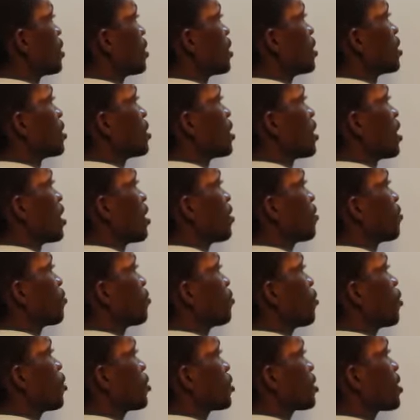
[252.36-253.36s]
is the
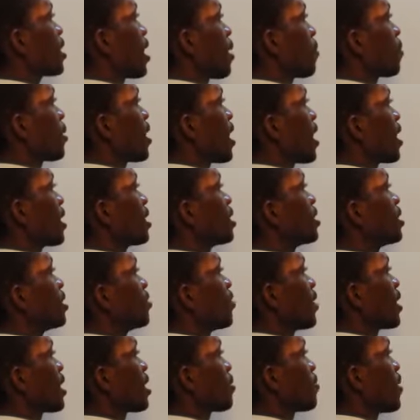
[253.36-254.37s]
force applied
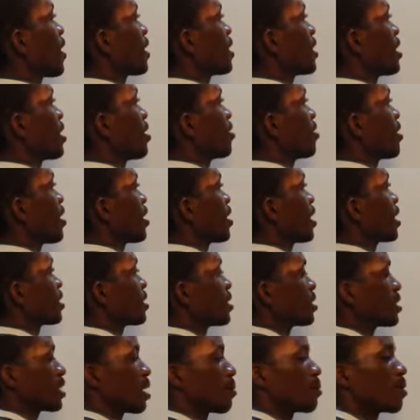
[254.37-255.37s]
divided by the area,
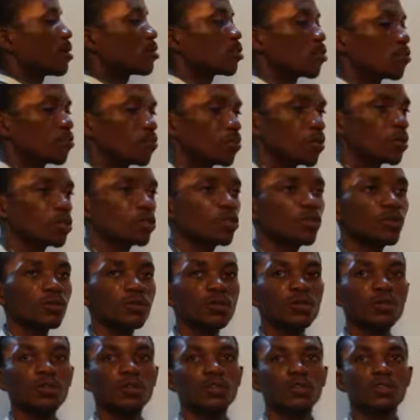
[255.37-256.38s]
that is the amount of pressure.
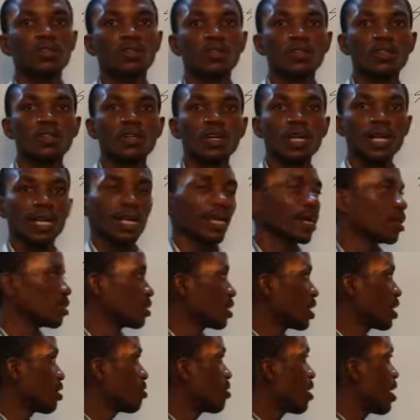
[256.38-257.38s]
And now
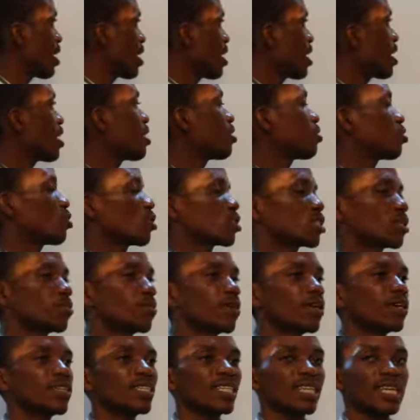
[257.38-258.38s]
the area here talks
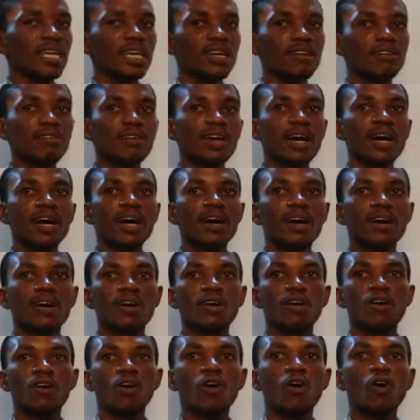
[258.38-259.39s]
about the area
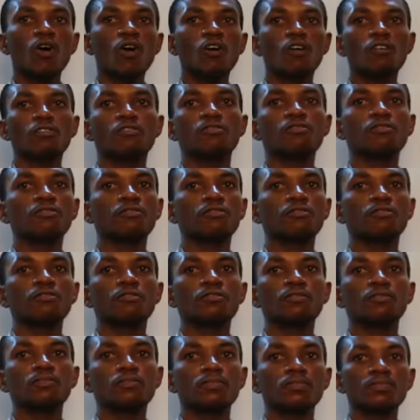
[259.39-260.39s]
of
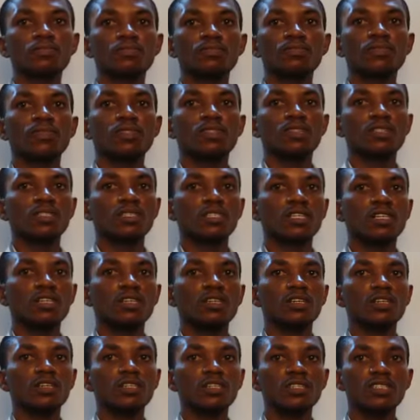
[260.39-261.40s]

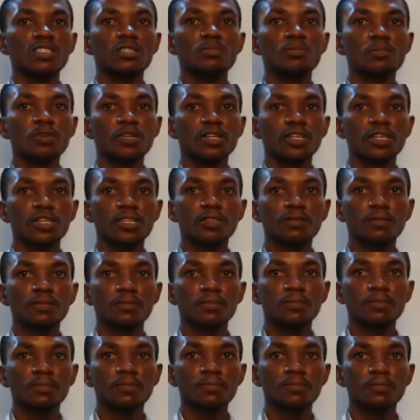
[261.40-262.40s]
the spring,
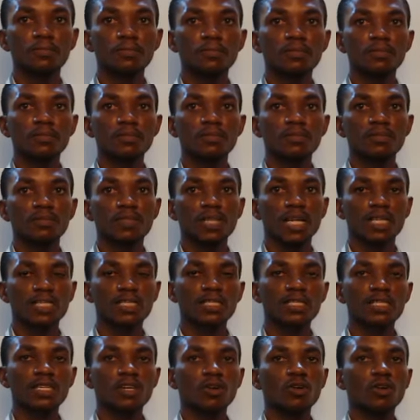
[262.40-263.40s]

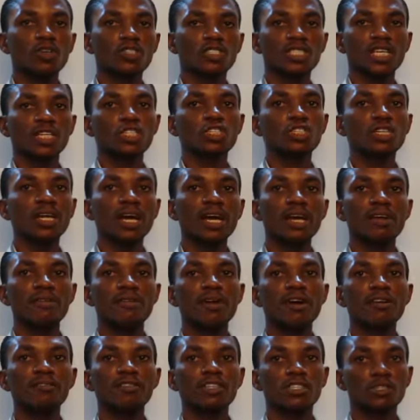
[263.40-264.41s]
that is the cross-sectional
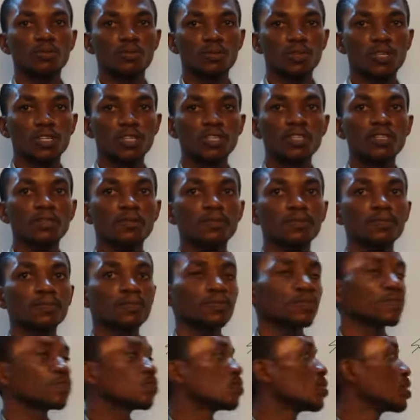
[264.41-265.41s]
area of the spring.
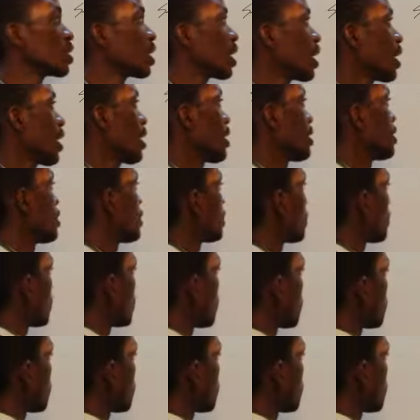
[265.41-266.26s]
And